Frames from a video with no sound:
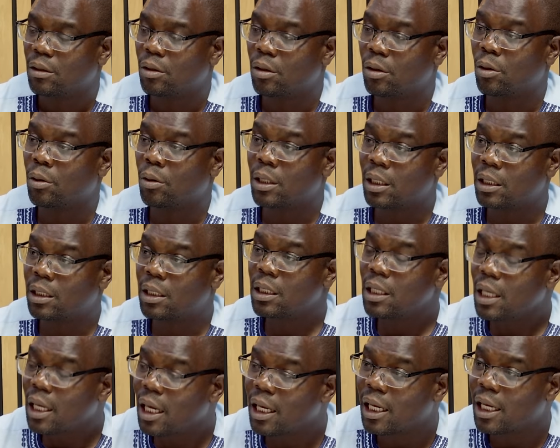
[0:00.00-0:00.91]
No, the
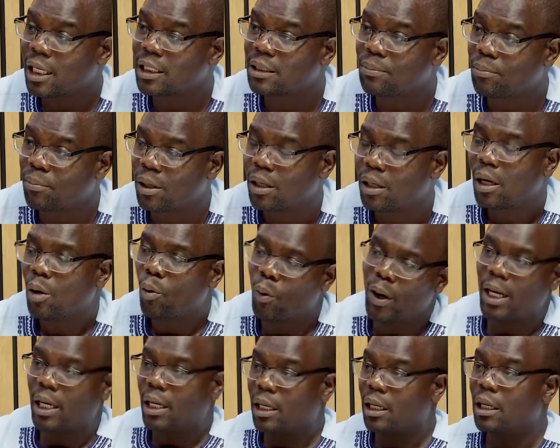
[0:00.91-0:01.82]
DA and
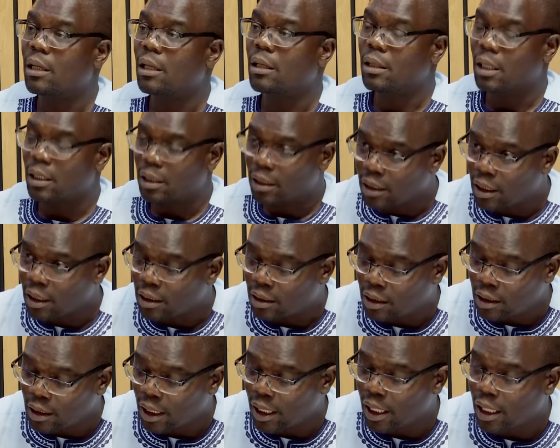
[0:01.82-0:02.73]
the
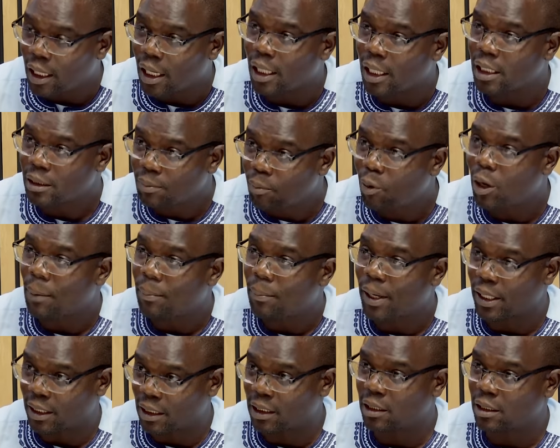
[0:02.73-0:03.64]
DA and smaller
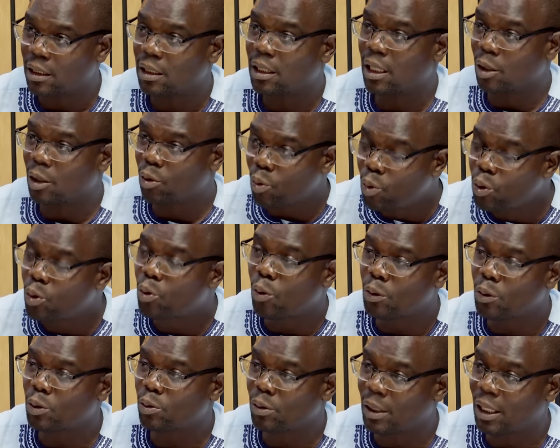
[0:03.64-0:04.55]
parties, they could
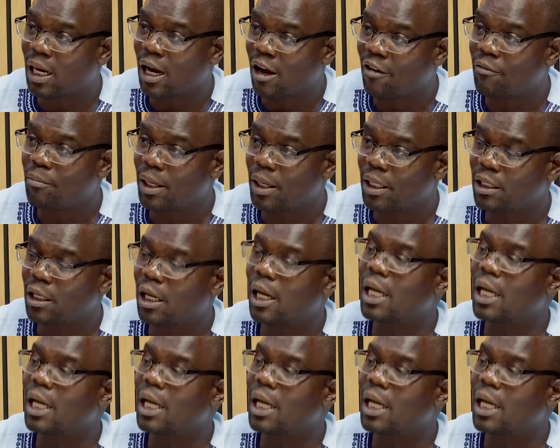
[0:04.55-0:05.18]
constitute a government,